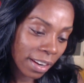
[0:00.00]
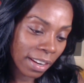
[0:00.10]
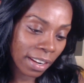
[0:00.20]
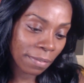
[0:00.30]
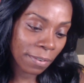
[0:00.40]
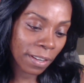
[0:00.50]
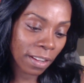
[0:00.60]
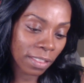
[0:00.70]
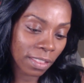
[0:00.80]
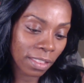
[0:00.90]
And I
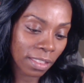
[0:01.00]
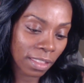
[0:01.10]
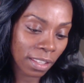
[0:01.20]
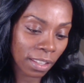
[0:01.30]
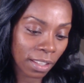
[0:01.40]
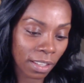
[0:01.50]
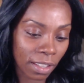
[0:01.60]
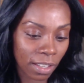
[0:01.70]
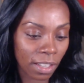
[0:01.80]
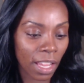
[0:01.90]
forgot the
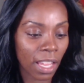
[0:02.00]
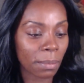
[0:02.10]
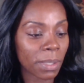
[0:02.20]
name.